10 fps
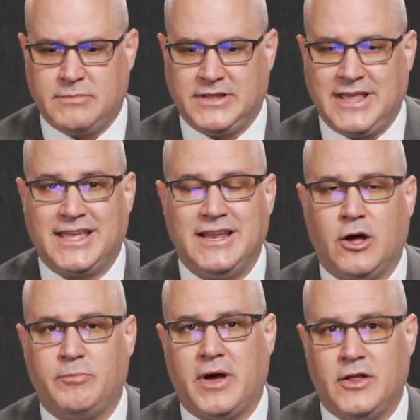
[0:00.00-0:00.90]
but they can
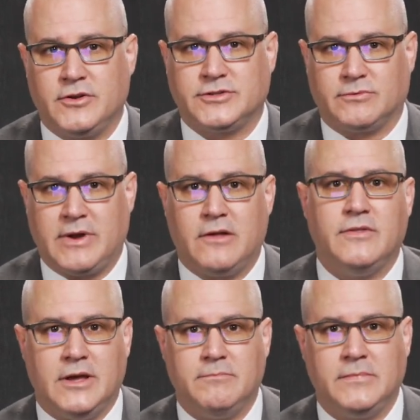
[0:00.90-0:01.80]
help others around
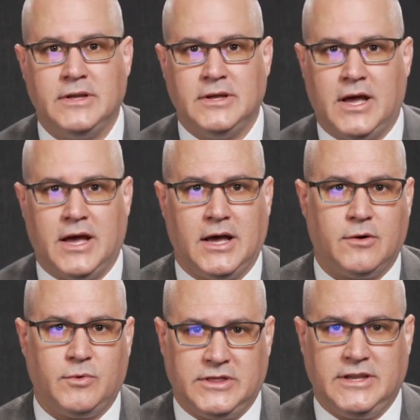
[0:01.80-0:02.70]
them
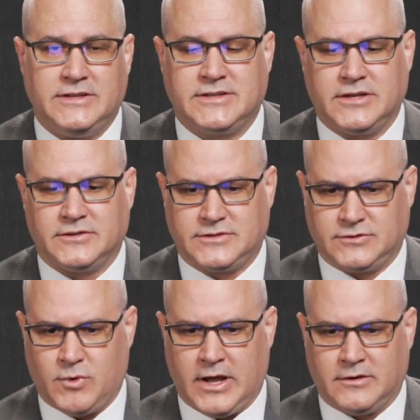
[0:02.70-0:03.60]
with these skills
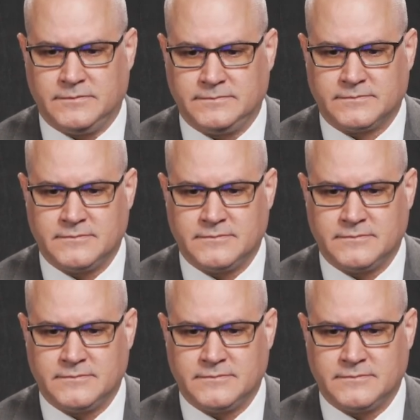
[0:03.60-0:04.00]
as well.